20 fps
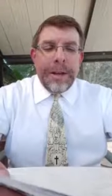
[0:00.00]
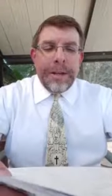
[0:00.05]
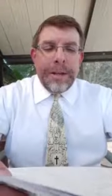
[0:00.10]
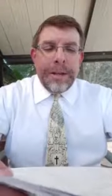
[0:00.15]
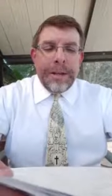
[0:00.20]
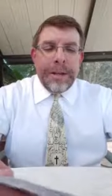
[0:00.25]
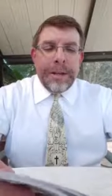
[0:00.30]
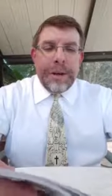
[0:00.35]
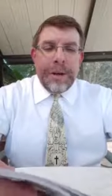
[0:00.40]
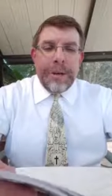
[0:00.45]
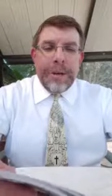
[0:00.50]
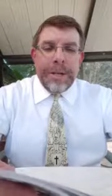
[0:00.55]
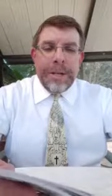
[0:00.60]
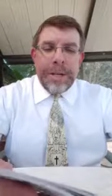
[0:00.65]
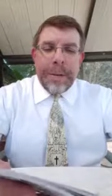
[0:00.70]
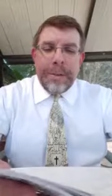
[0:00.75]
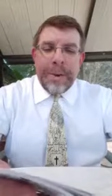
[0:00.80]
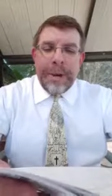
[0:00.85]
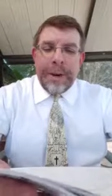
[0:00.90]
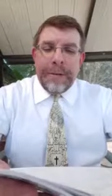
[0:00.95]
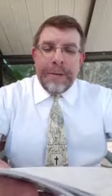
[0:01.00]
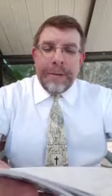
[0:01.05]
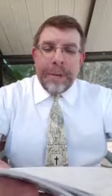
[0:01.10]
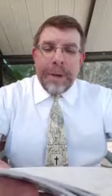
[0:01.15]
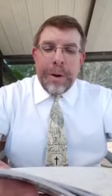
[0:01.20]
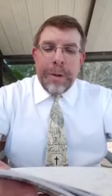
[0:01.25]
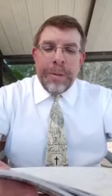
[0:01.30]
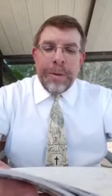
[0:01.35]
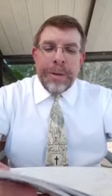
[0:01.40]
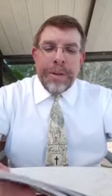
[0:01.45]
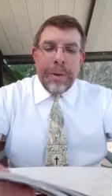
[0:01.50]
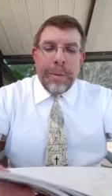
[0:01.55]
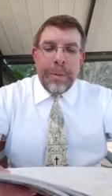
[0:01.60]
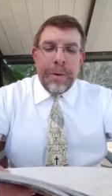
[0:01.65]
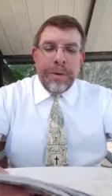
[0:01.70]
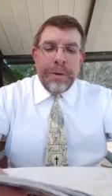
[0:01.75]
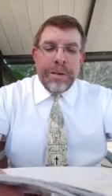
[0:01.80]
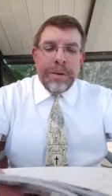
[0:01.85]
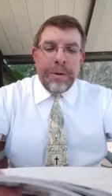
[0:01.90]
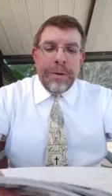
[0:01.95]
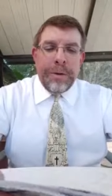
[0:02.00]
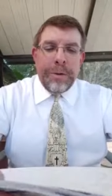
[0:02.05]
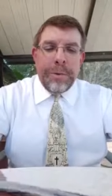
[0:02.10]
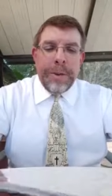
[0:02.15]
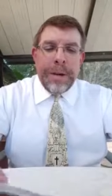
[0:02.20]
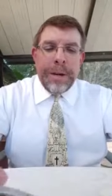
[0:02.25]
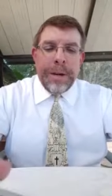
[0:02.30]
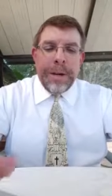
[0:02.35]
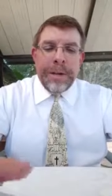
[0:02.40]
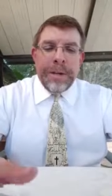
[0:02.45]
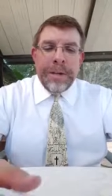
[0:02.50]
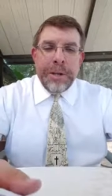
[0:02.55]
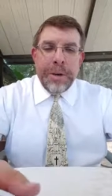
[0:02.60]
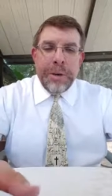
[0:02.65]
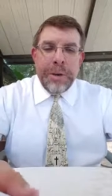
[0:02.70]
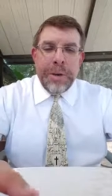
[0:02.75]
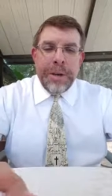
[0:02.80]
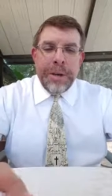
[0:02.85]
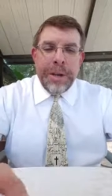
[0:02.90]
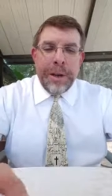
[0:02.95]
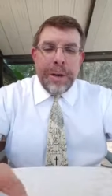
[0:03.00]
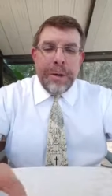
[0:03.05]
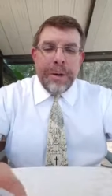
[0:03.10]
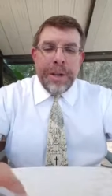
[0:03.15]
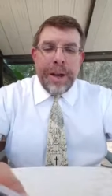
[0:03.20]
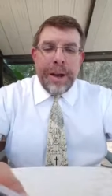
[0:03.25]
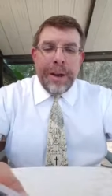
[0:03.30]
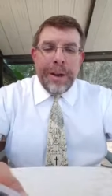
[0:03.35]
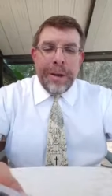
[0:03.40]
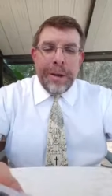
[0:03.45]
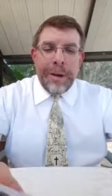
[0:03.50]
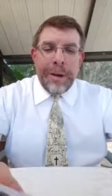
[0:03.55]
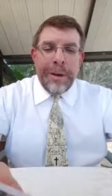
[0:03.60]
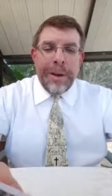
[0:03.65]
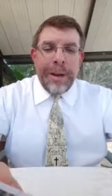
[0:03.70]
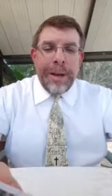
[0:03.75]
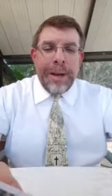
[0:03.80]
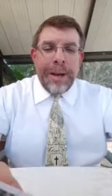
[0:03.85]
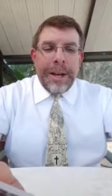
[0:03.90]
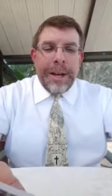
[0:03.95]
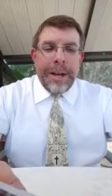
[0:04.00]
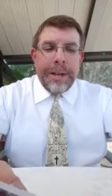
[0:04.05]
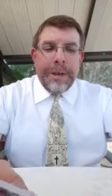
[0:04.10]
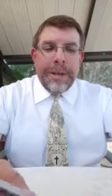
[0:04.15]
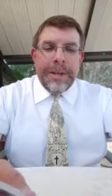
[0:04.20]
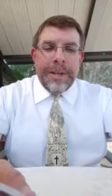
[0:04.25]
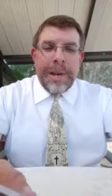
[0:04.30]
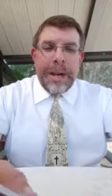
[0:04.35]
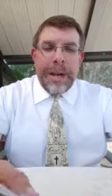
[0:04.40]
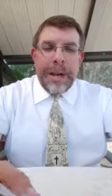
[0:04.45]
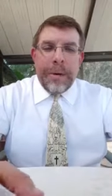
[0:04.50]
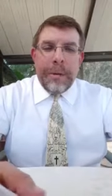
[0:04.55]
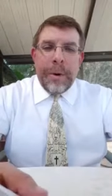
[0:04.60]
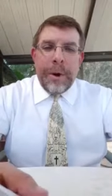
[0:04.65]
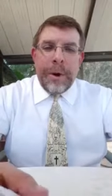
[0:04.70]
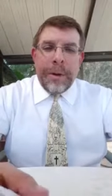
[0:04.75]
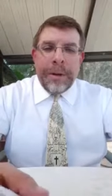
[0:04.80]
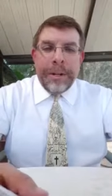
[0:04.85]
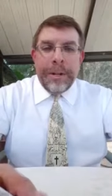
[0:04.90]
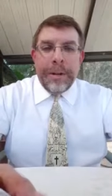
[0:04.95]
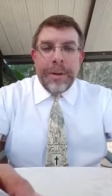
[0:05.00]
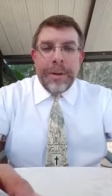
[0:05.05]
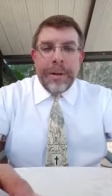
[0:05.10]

discourage somebody from going somewhere certain because you wouldn't go there or you'd say, well, it's too